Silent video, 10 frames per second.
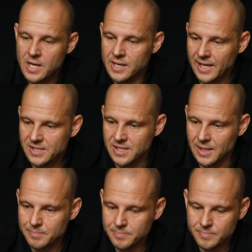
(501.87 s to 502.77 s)
Next
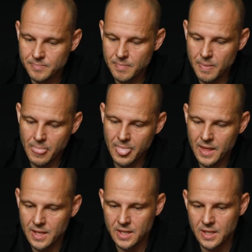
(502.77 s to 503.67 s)
step
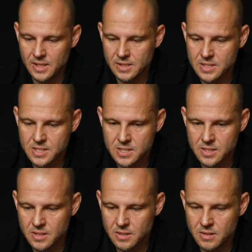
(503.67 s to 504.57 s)
is
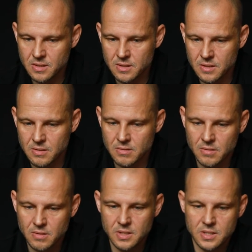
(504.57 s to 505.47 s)

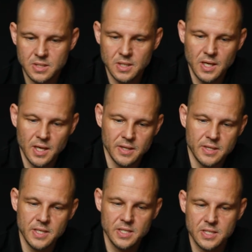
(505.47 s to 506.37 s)
this and
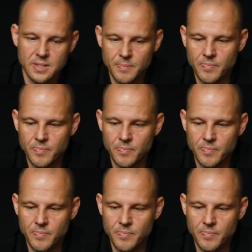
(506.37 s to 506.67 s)
this.